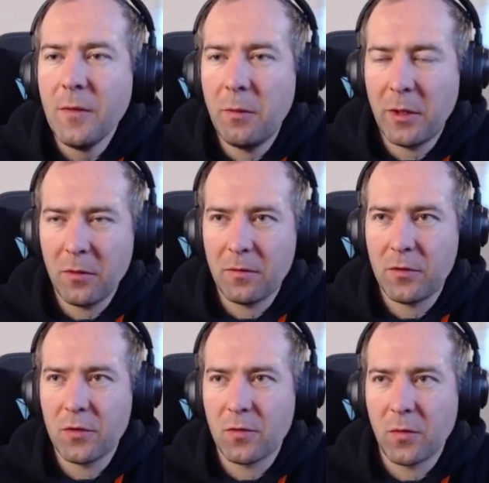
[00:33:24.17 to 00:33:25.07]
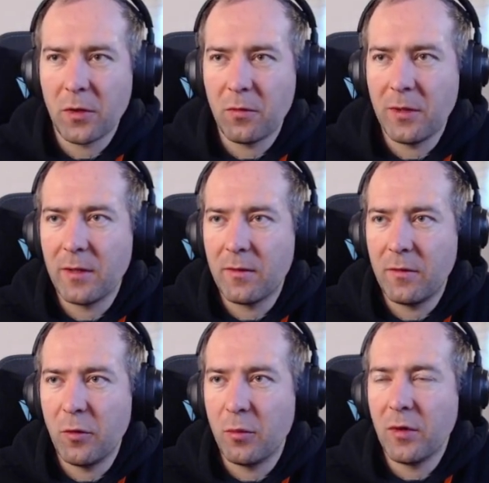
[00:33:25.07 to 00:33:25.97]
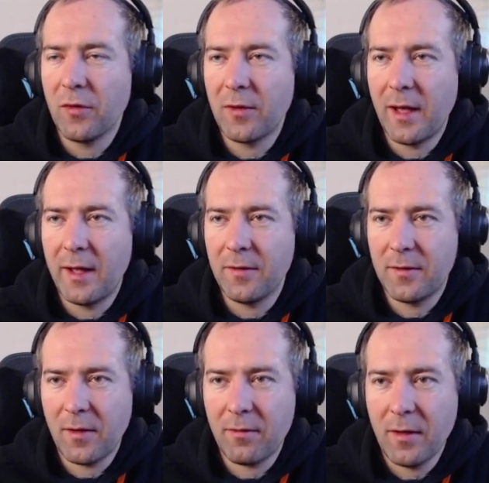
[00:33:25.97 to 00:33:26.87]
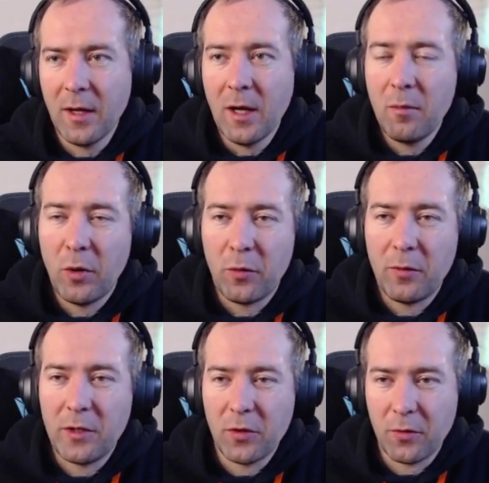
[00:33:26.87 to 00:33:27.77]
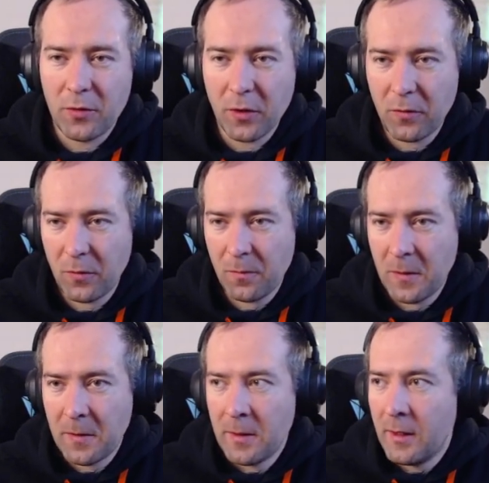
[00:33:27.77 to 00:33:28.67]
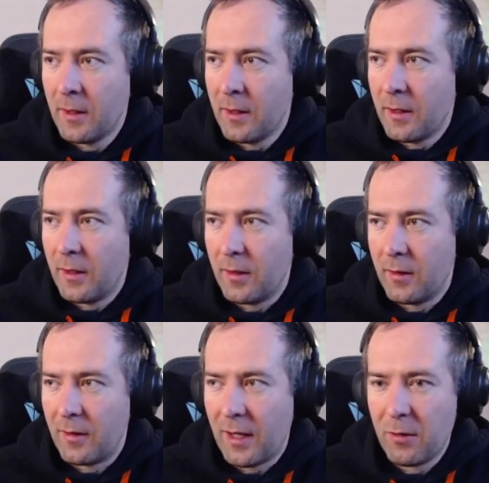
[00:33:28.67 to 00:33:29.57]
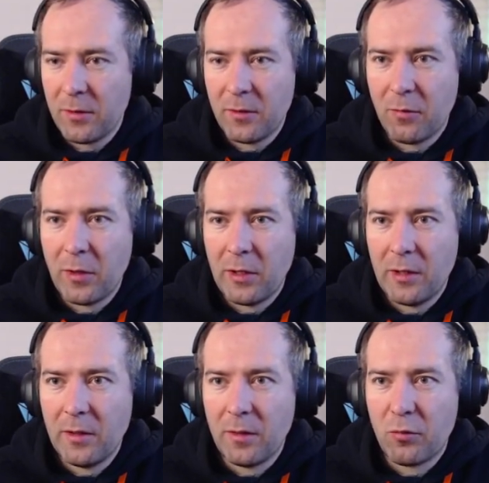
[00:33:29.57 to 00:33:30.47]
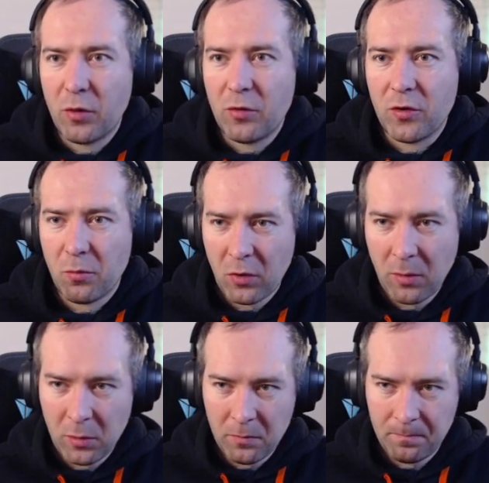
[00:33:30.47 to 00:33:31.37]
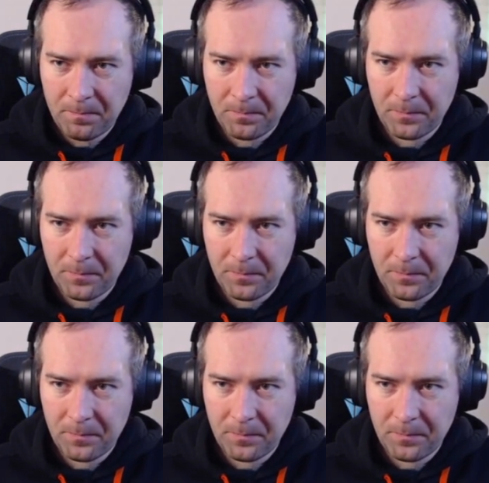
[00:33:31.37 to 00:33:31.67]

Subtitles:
We could have just worked with tuples and stuff, but we chose not to. How did we approach the problem?